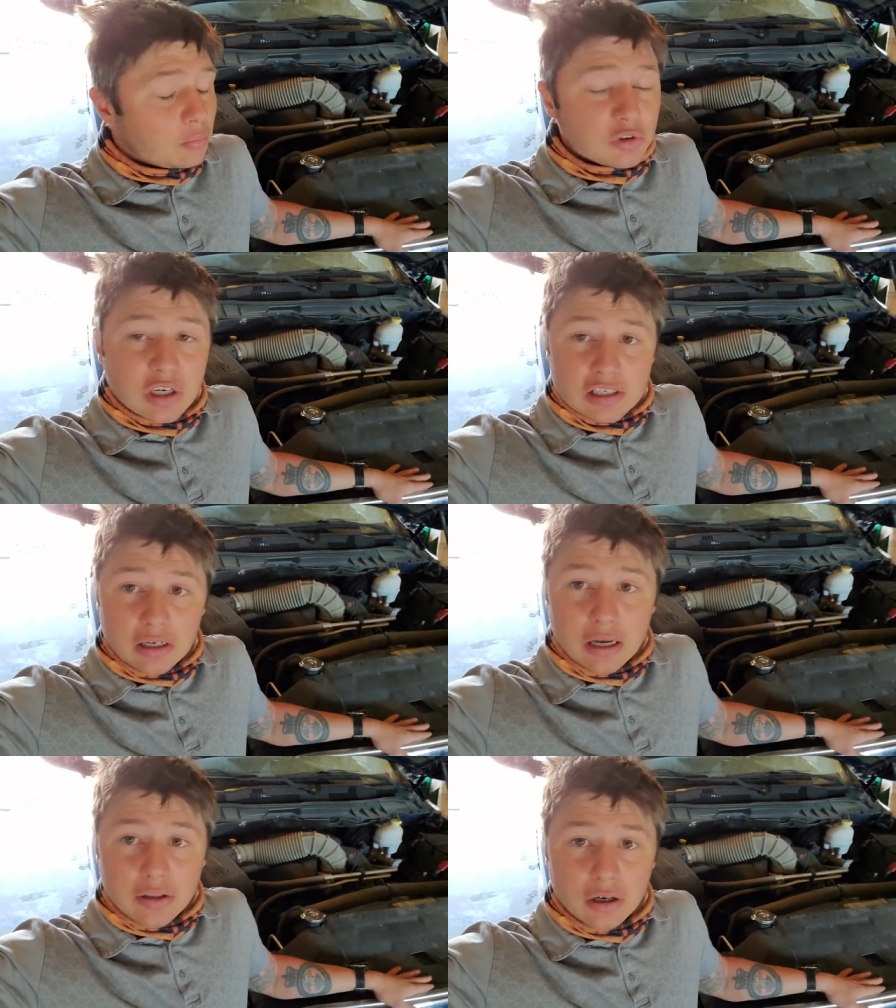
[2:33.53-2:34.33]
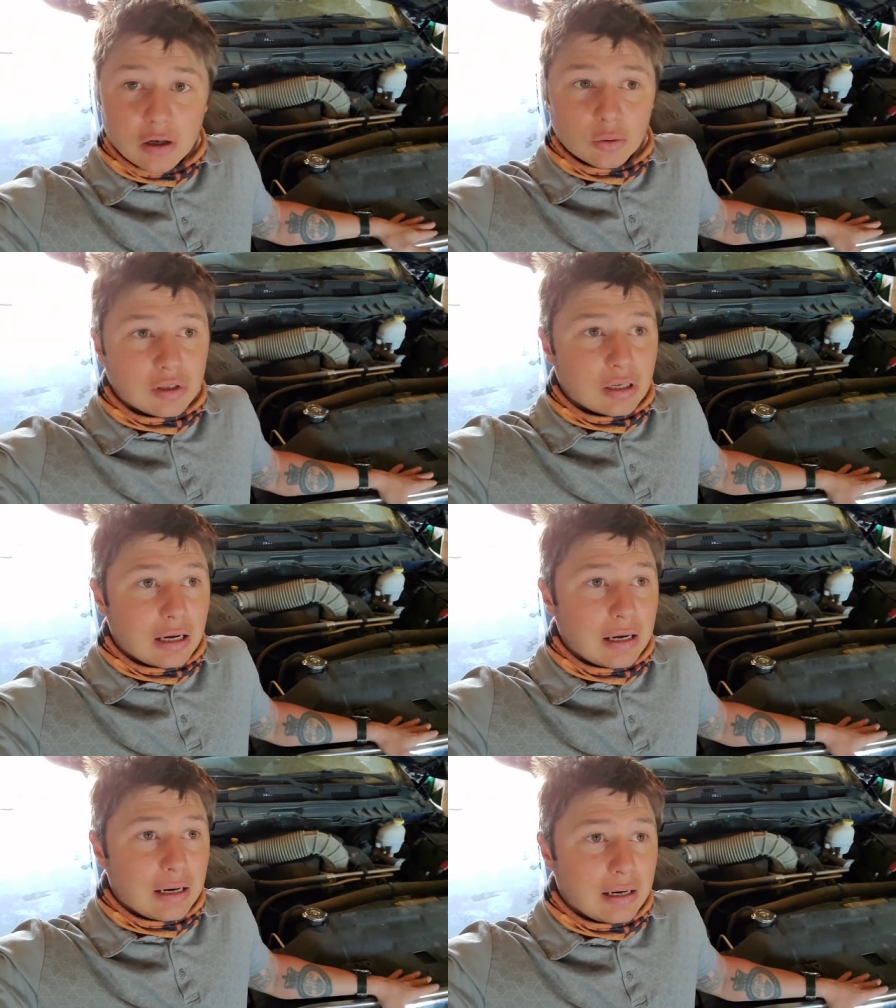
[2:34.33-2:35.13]
Just another note,
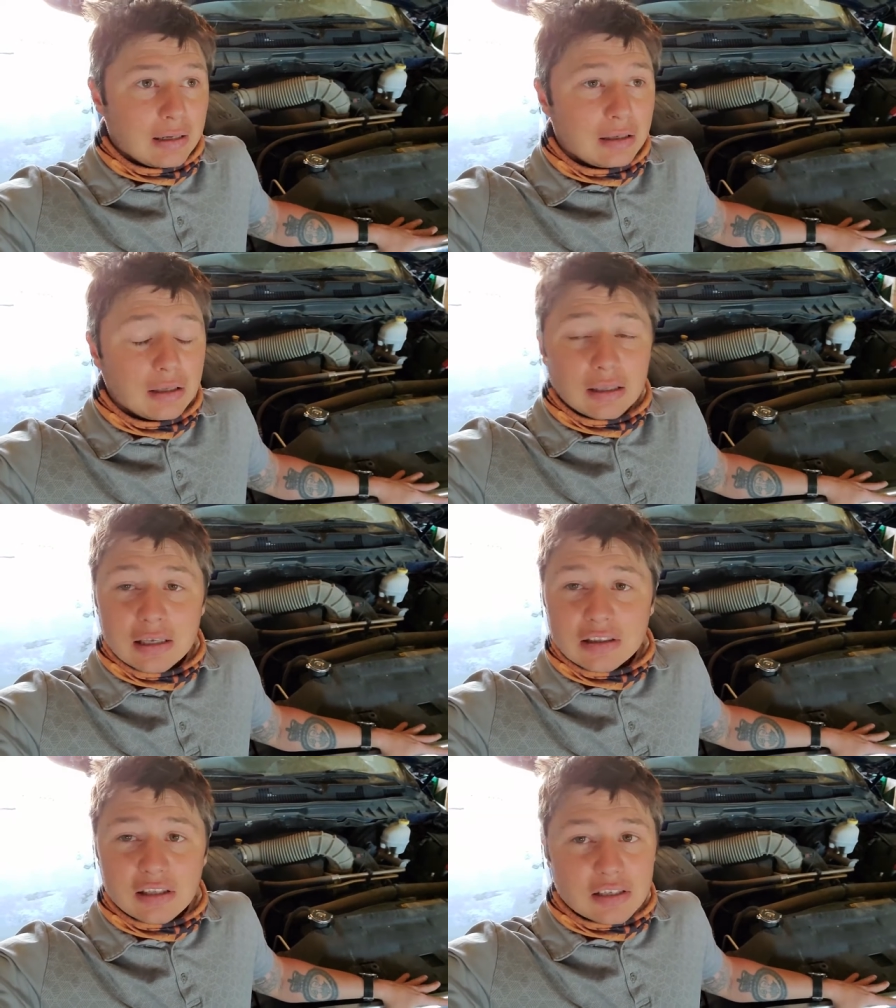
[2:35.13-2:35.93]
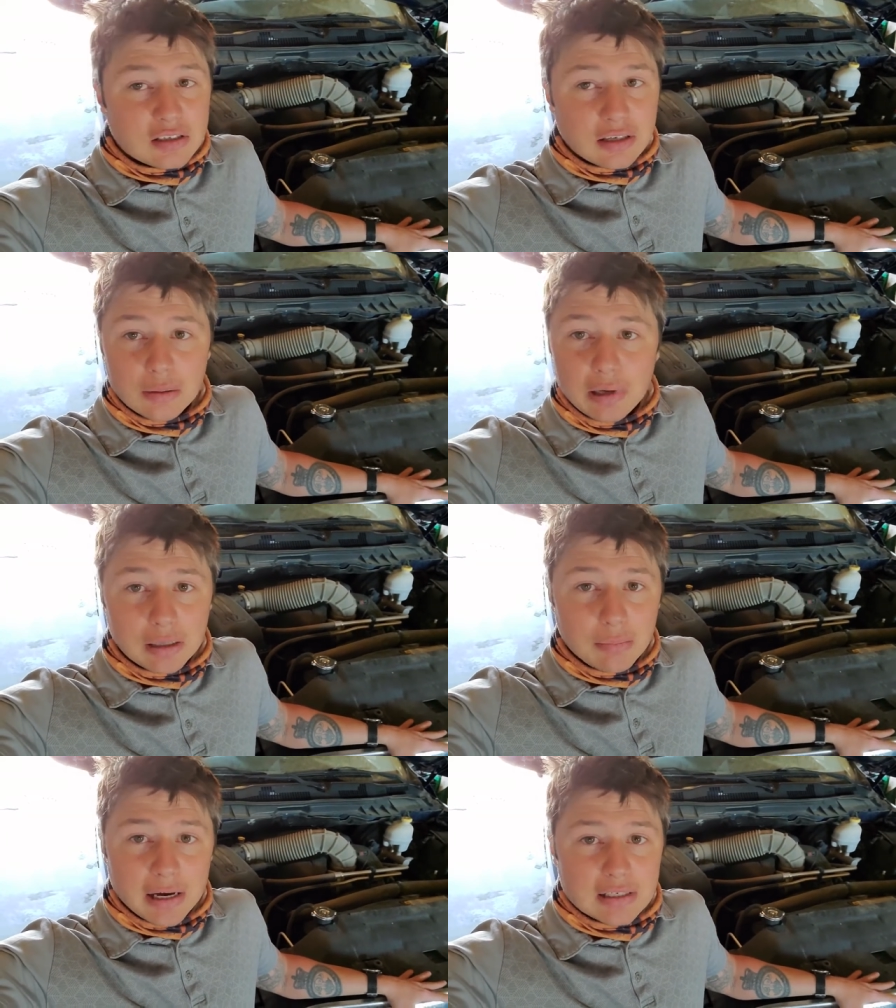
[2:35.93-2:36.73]
uh, it, this is going to make
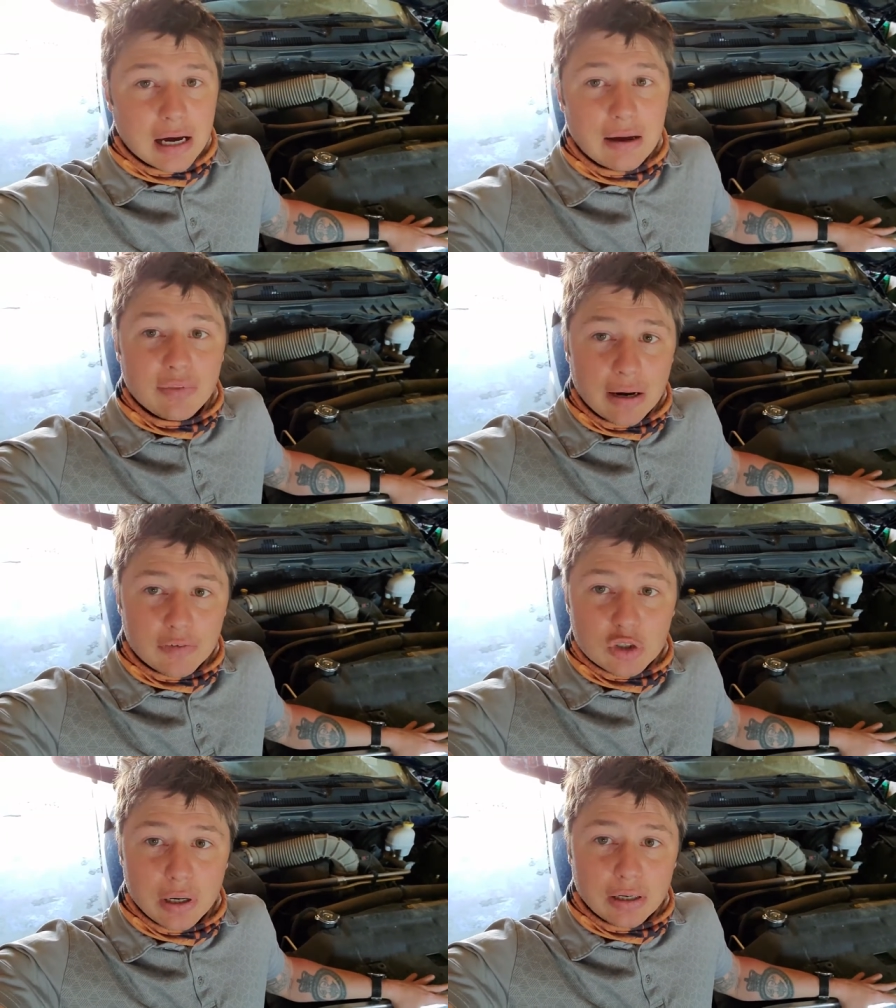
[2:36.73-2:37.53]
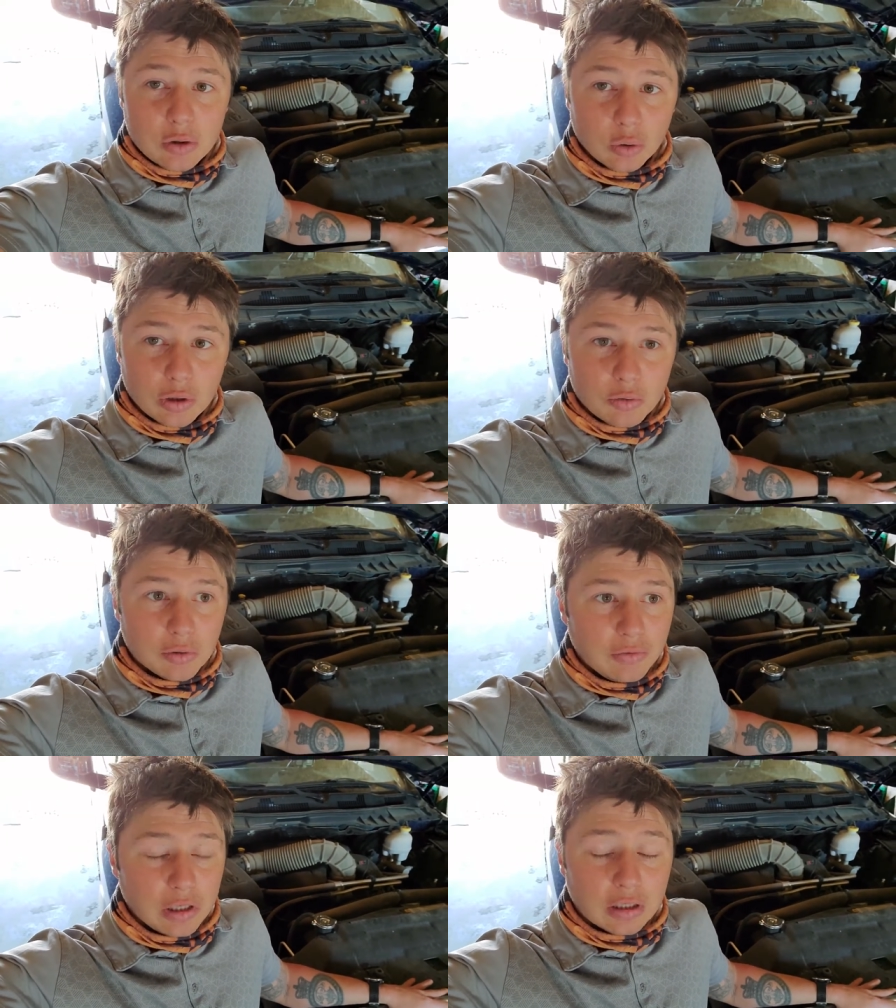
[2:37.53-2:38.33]
a mess. I've never drained coolant from
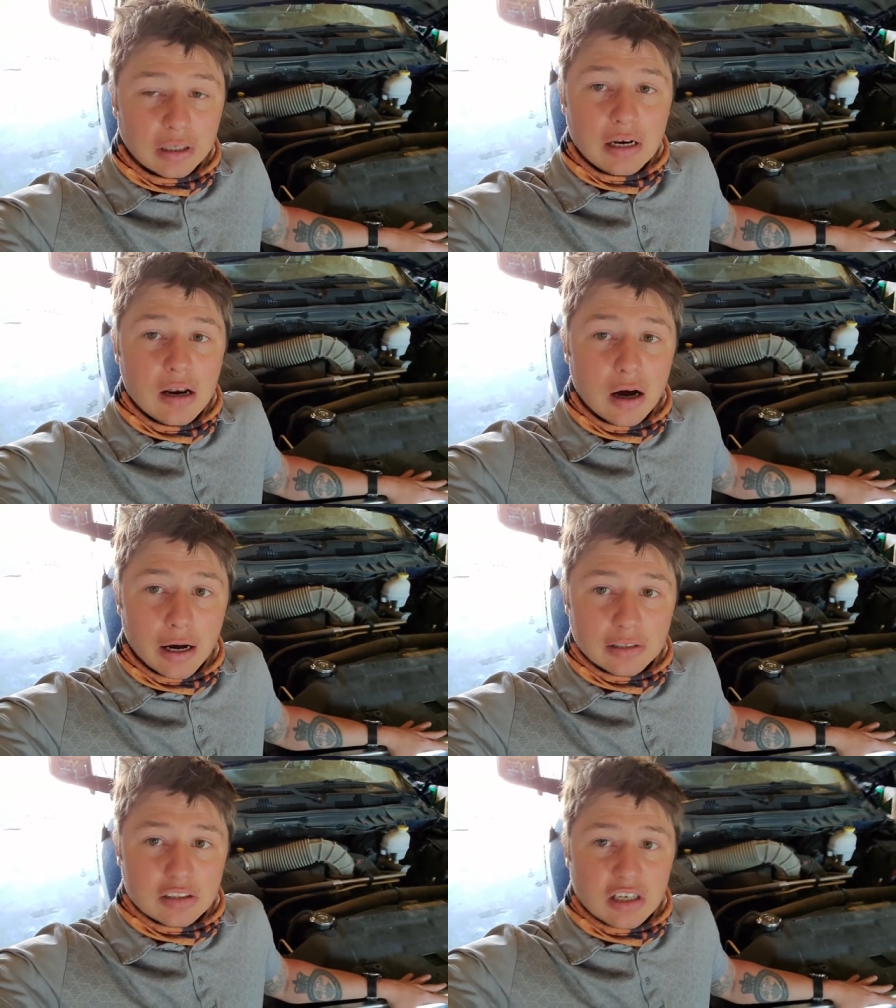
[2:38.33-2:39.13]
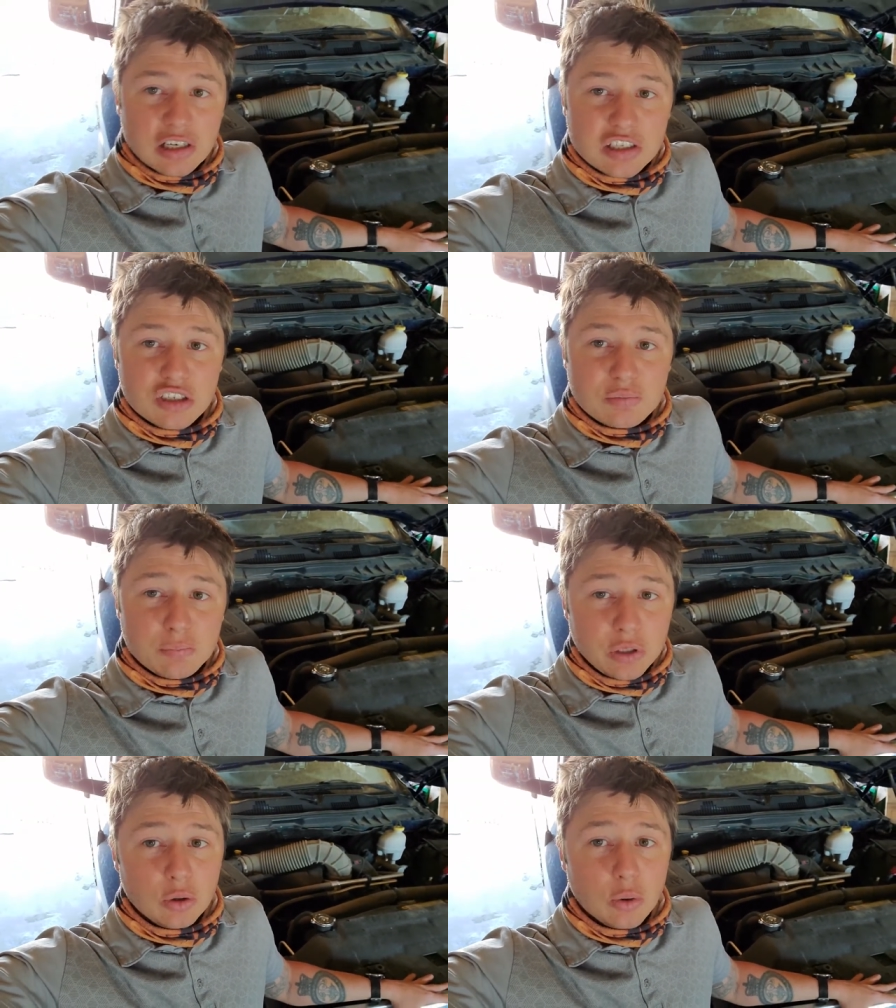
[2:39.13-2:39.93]
a vehicle and not just
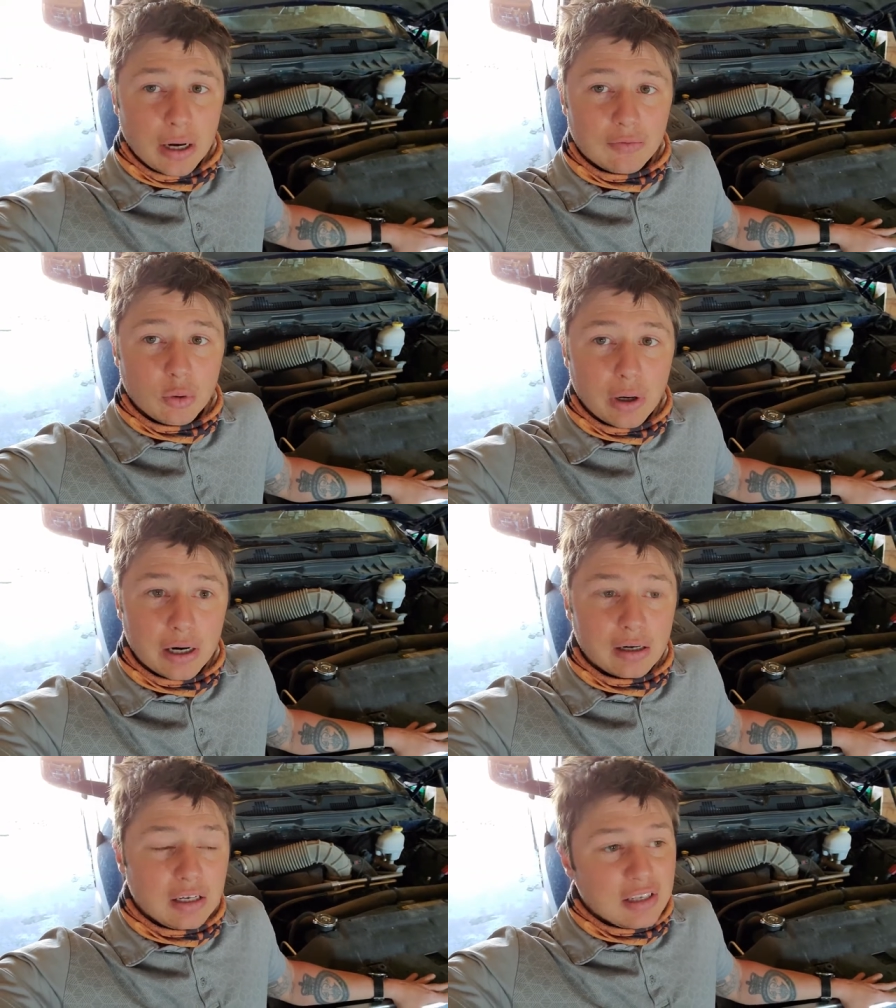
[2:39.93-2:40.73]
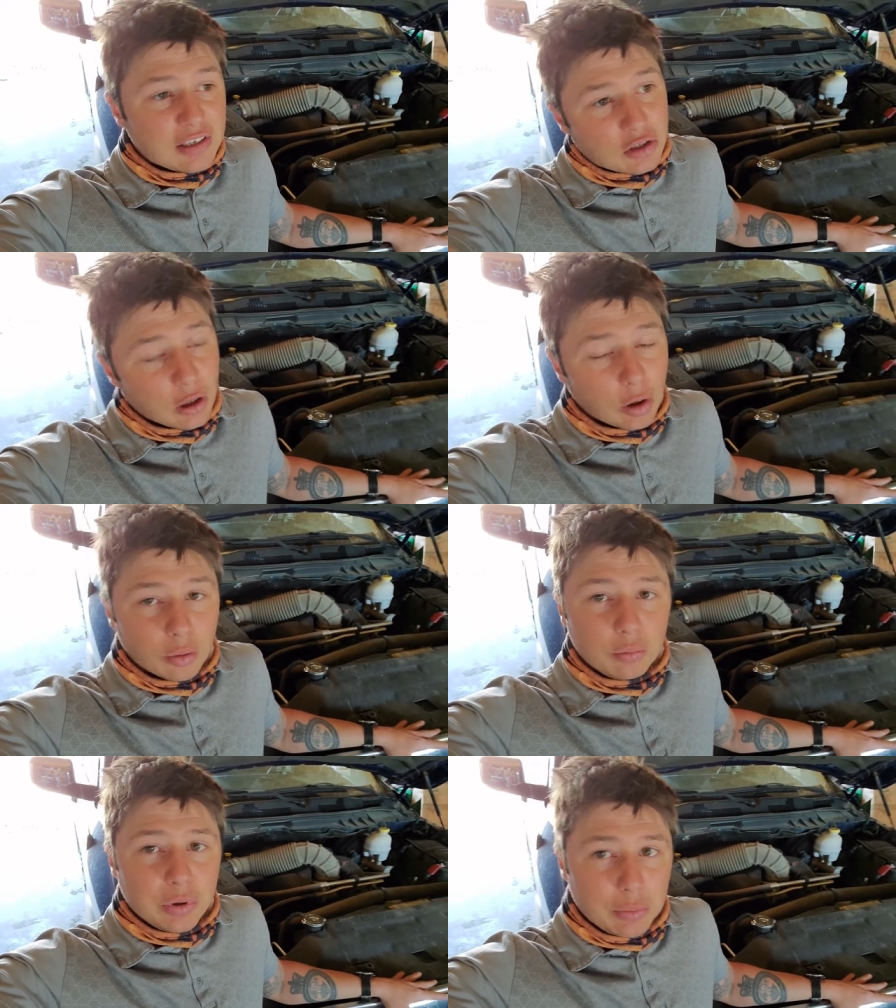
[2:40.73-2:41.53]
spew everywhere.
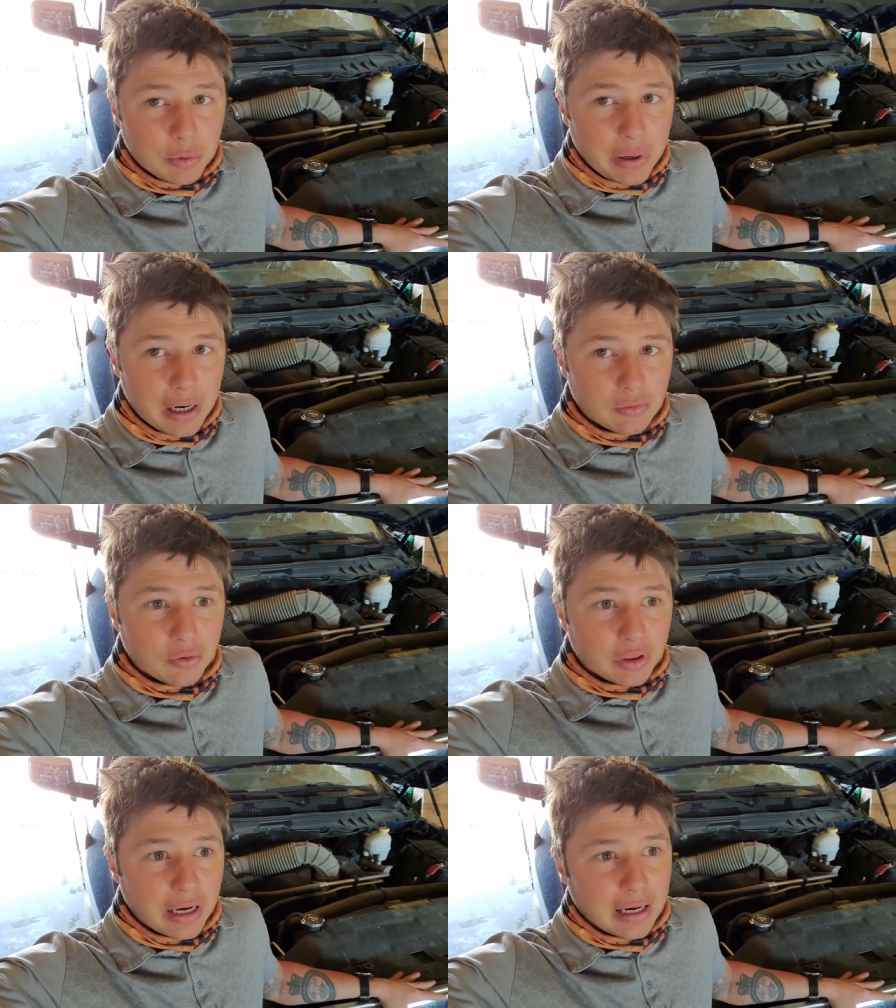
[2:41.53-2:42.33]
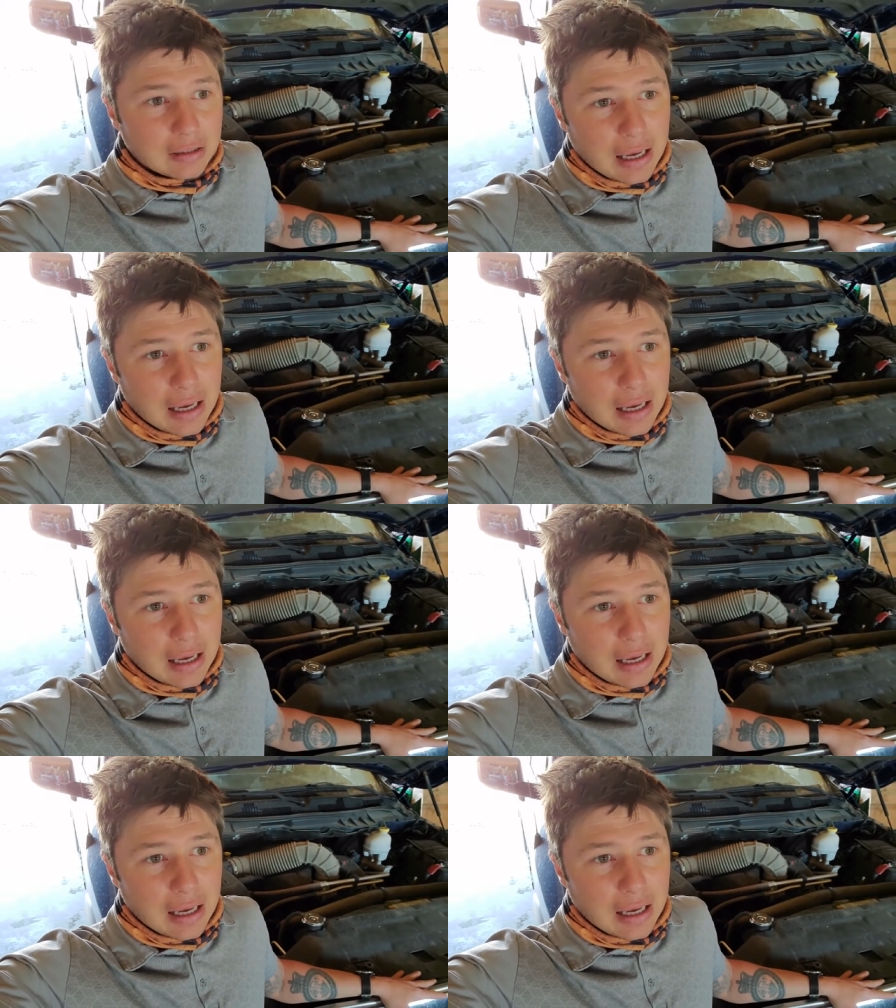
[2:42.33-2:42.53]
So be prepared for that.